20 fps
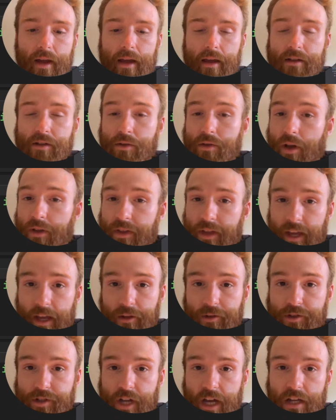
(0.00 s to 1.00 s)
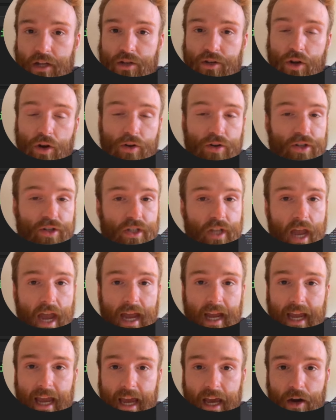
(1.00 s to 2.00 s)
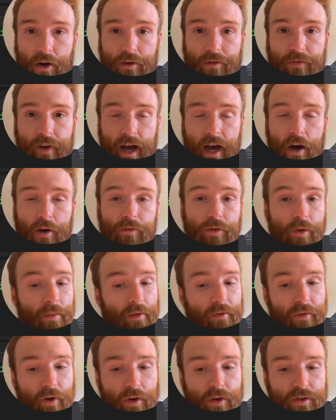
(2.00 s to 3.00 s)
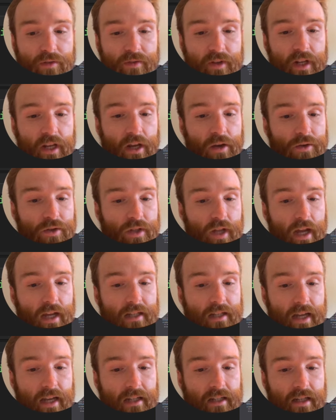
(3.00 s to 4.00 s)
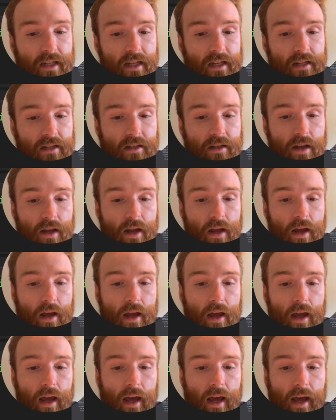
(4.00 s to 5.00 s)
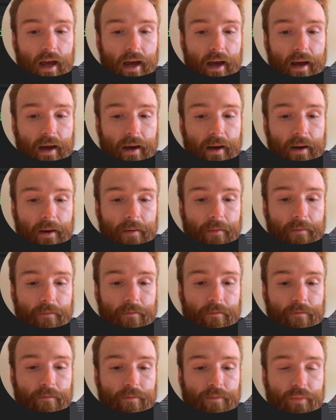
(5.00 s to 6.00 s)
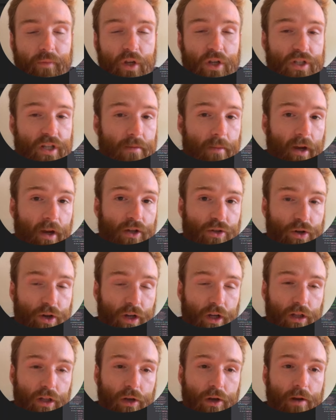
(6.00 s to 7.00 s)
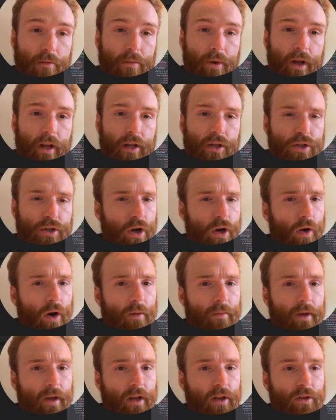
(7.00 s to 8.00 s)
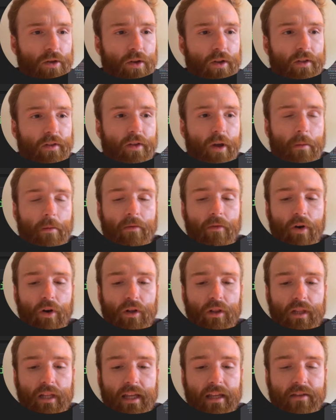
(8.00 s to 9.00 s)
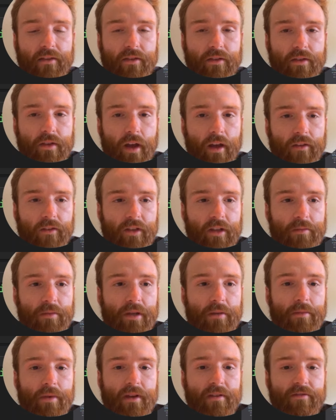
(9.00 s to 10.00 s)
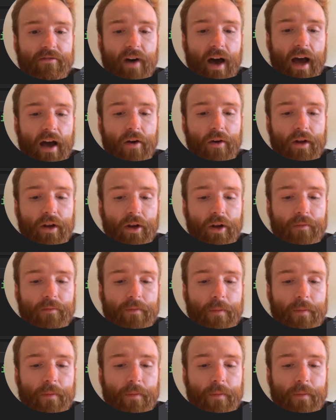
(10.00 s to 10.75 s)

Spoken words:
So nothing else changes. Our stack header file from the first video stays as is. You just need to make sure to include it, but it should already be included at the top of our lint.cpp file here.